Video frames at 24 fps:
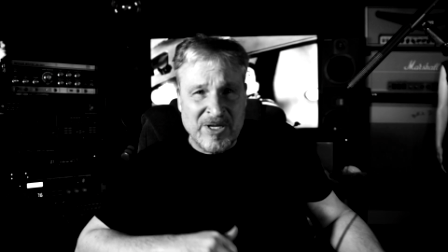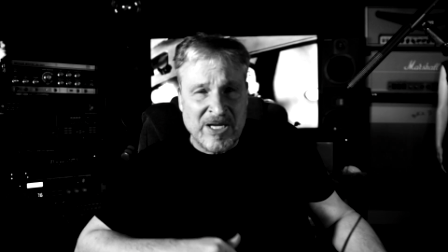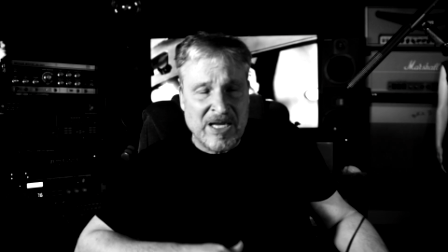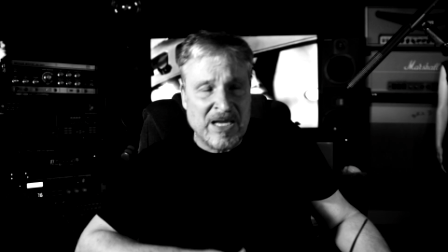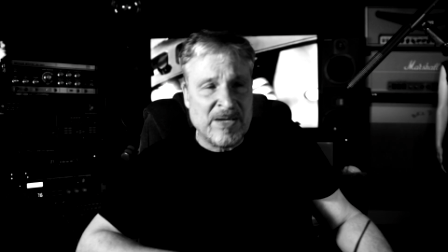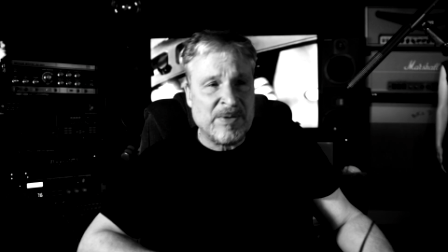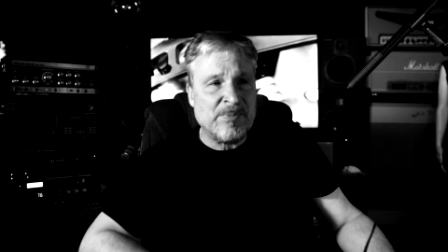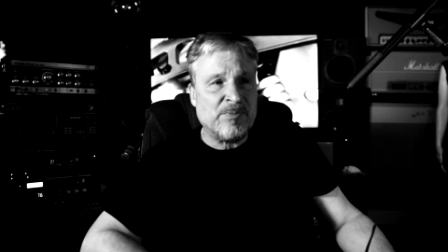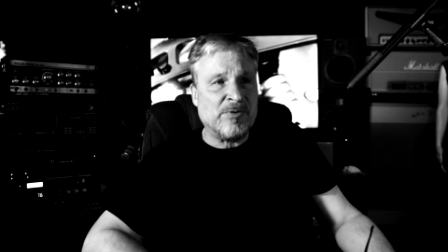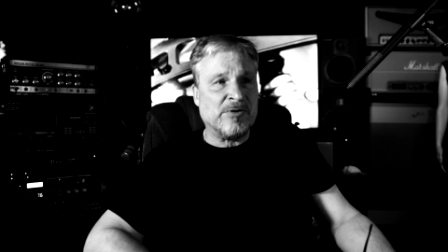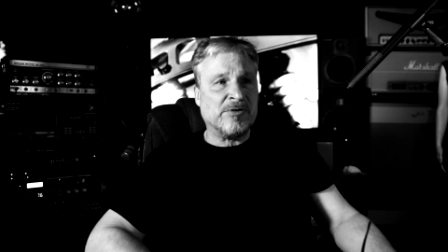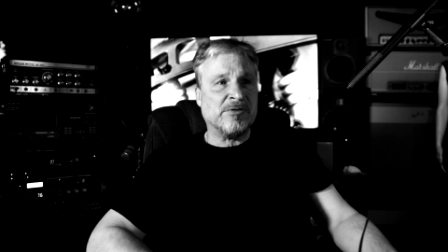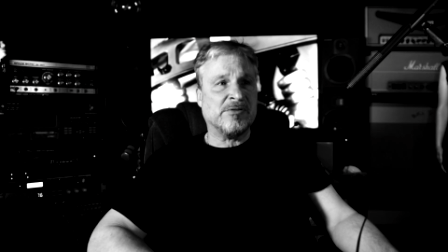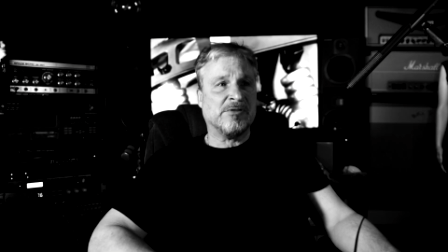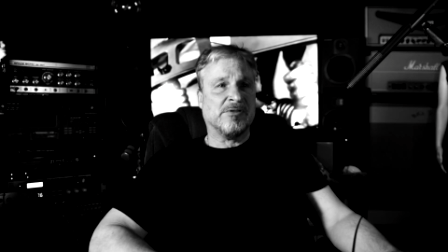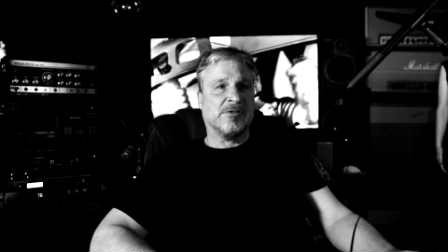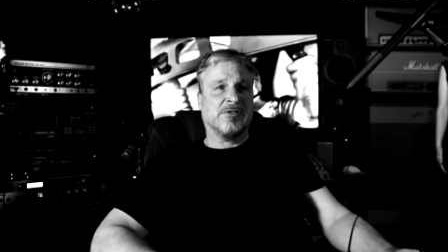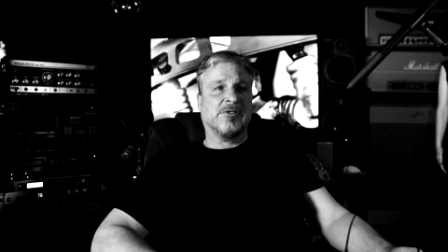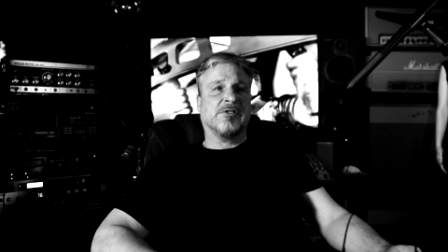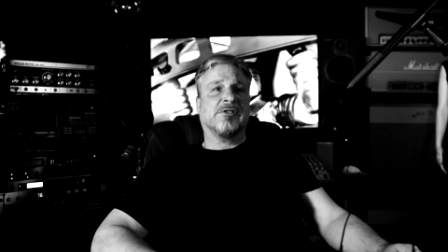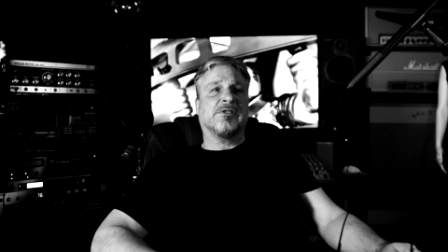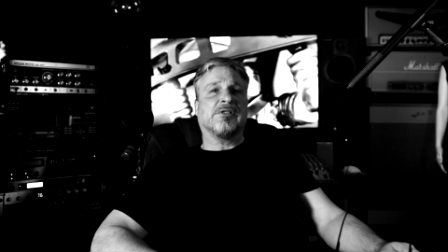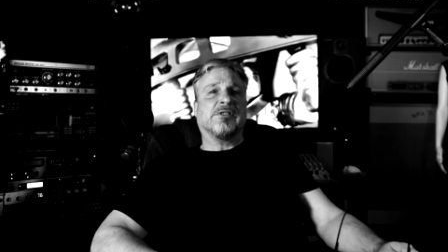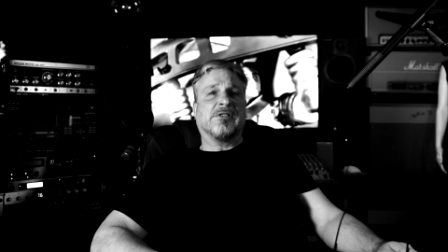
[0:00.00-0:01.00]
able
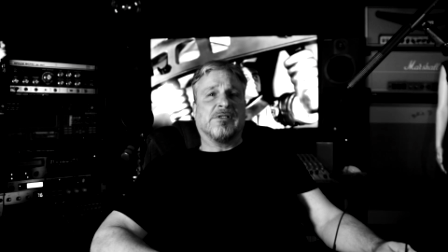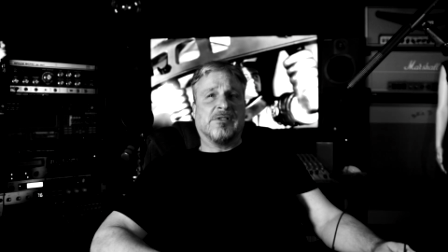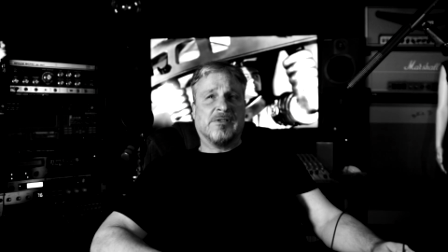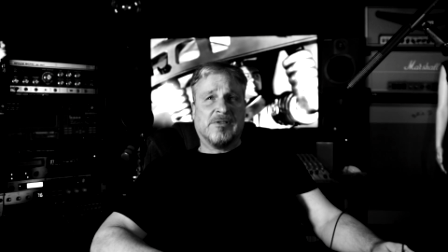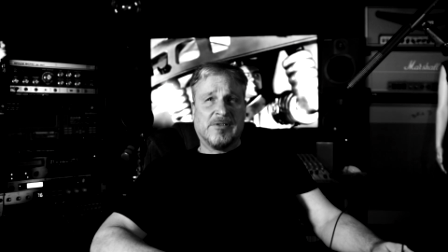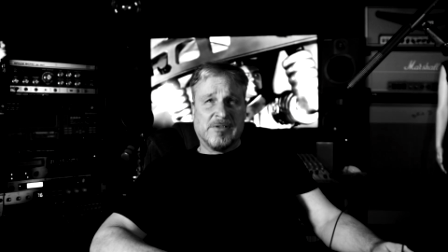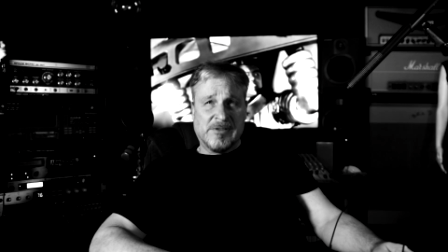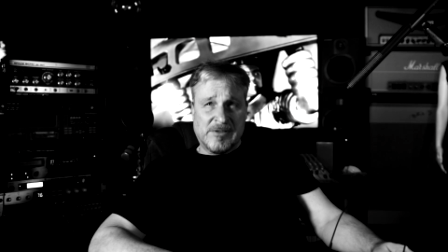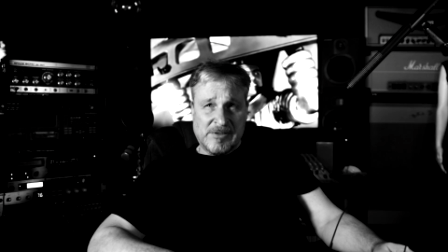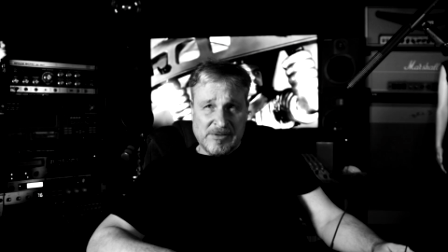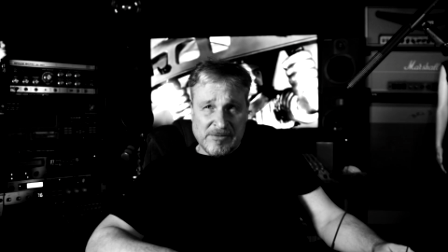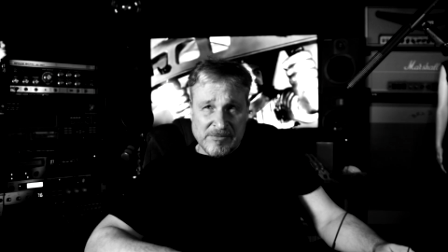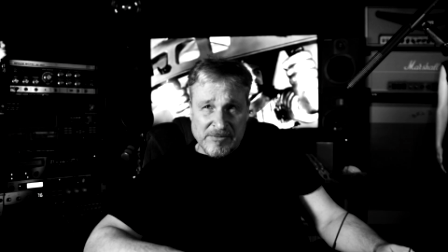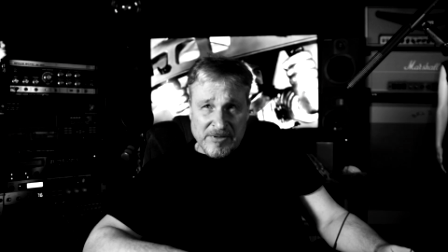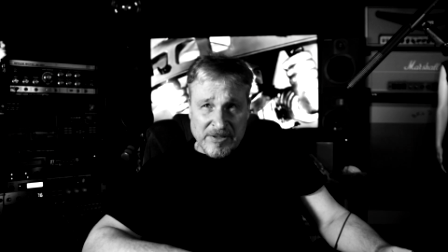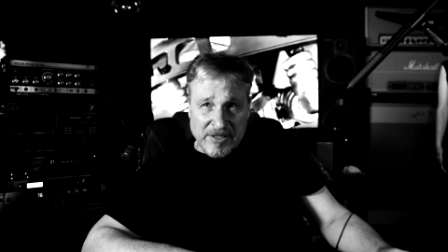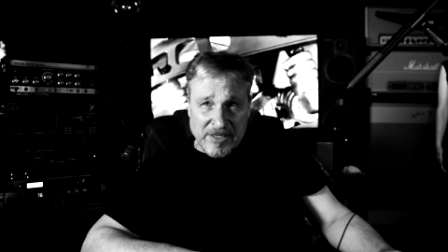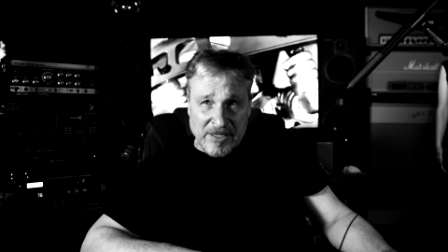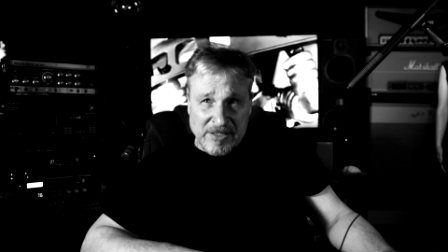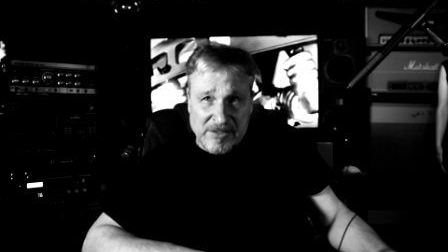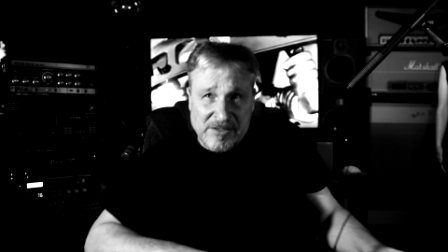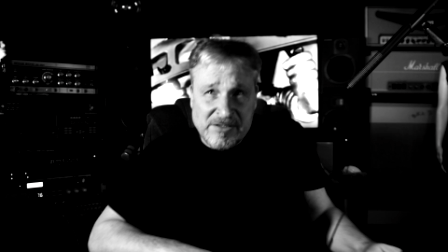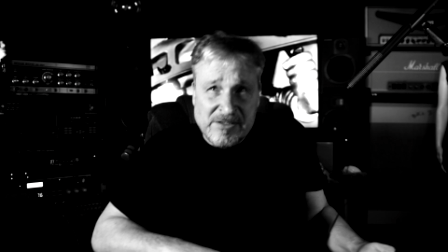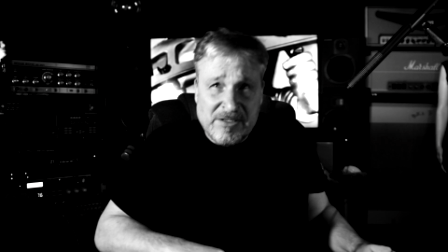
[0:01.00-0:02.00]
to do
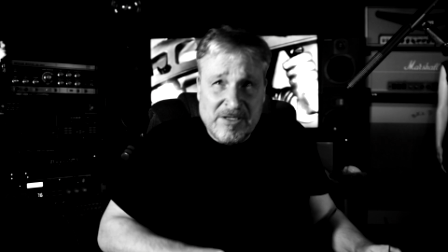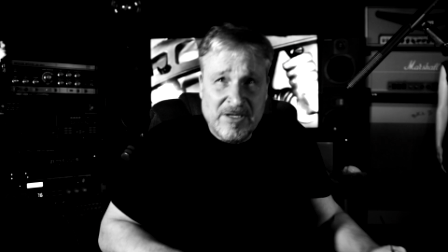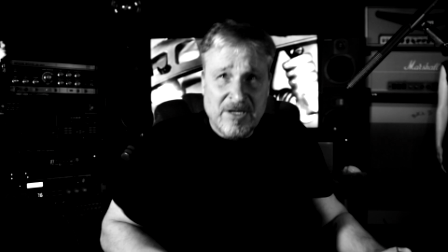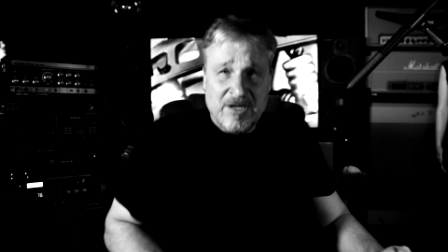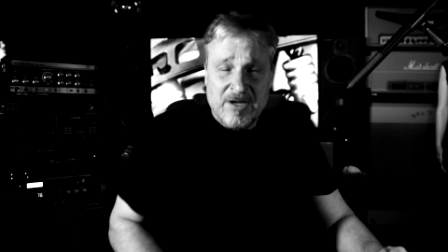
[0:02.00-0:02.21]
this,